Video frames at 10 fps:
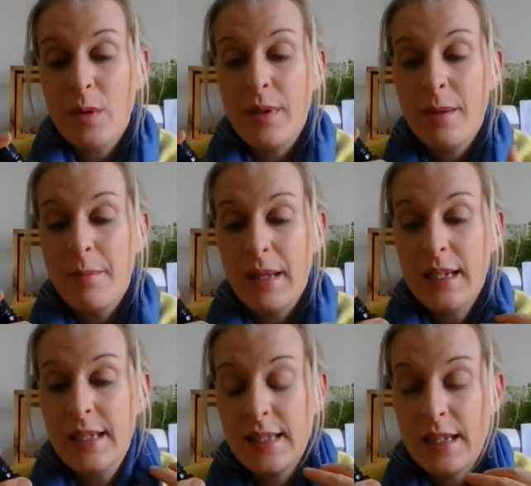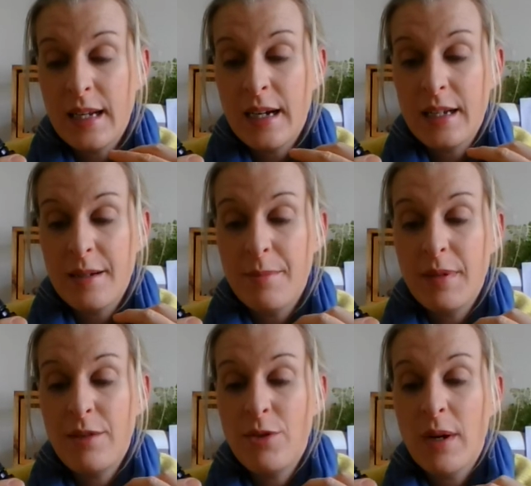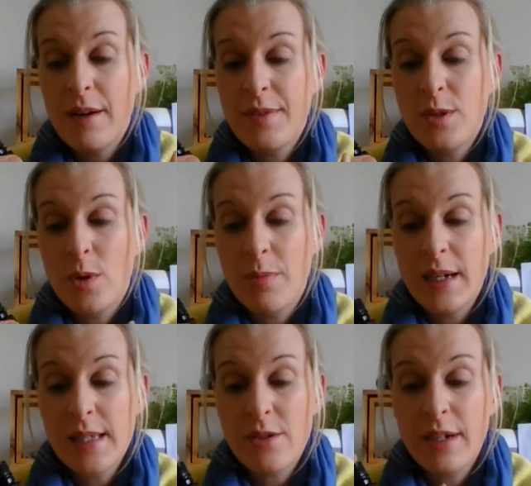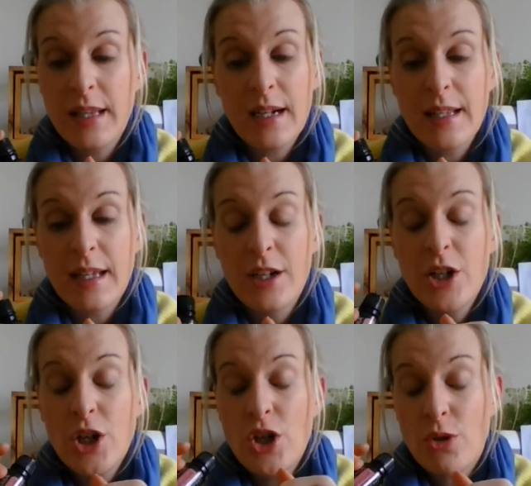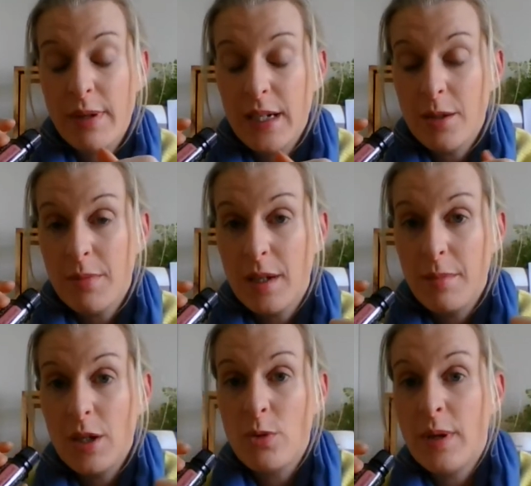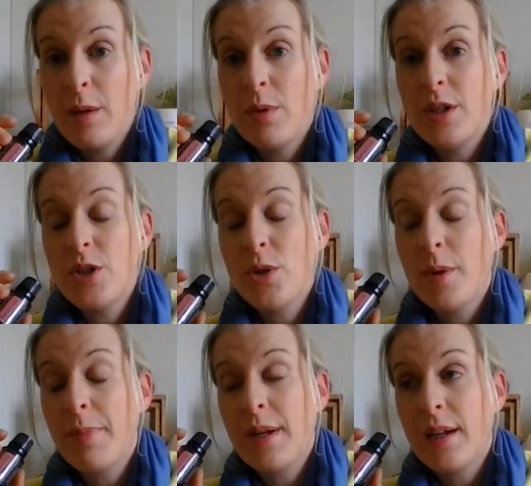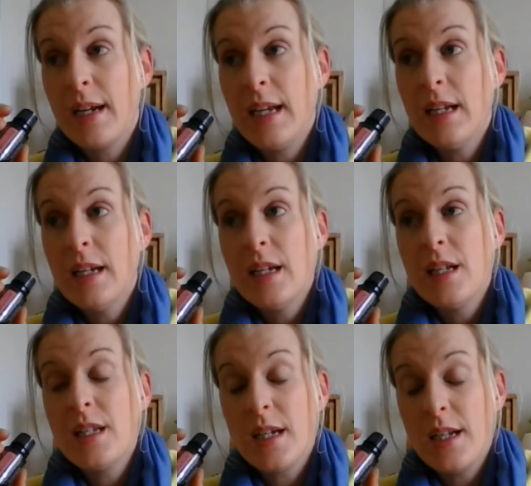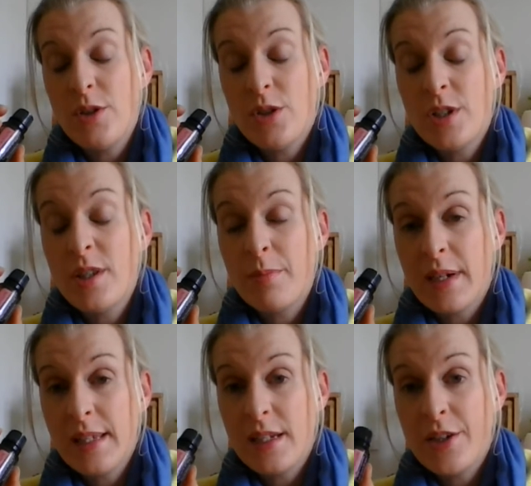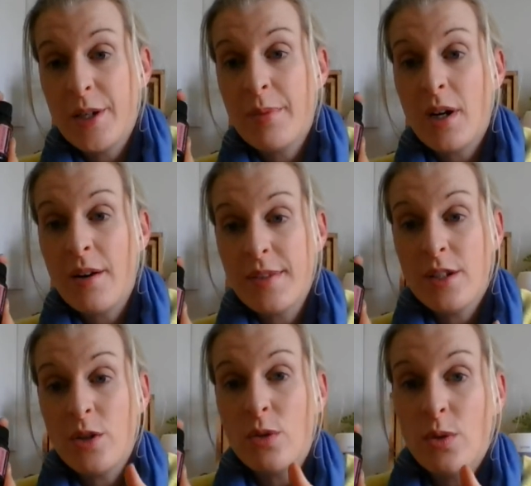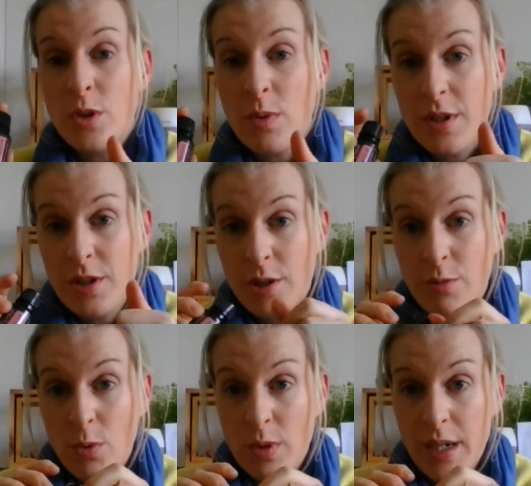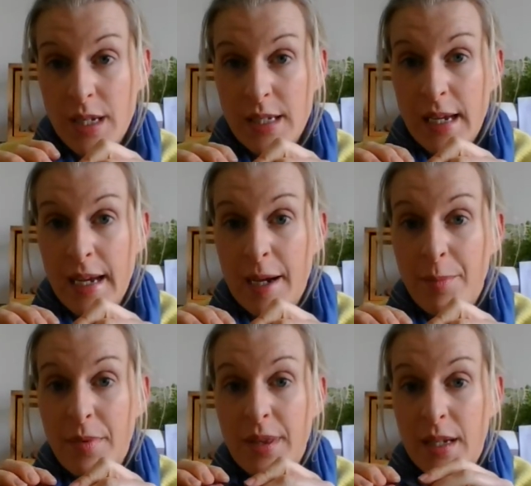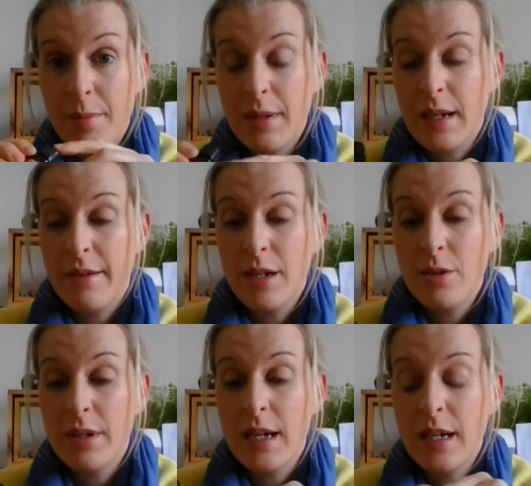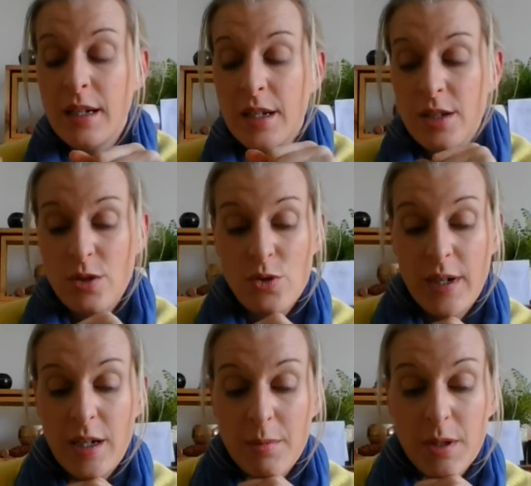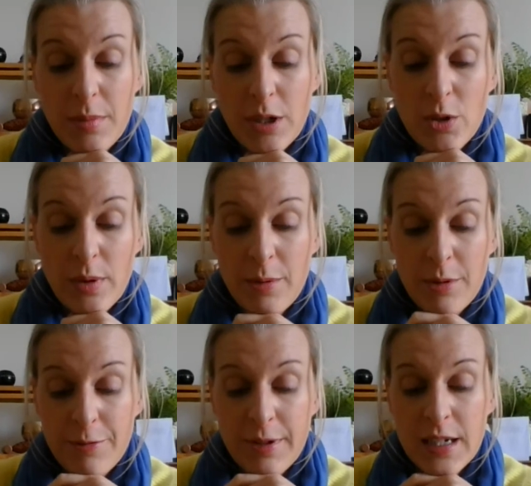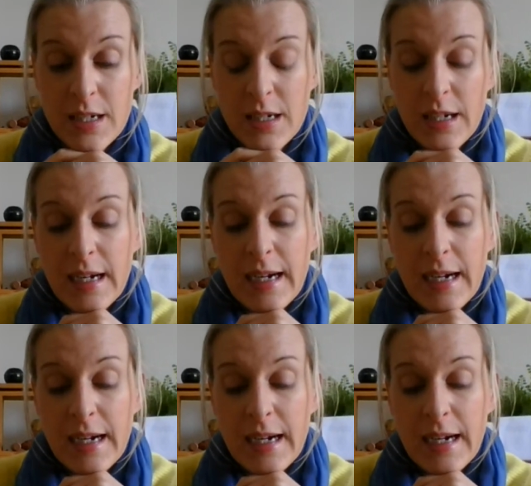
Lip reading: when the milk is in, if you have sore breasts or anything like that, geranium can be a great one to apply diluted to the breast area, but obviously you're going to want to avoid the nipple area, okay? So geranium can be a great one for that.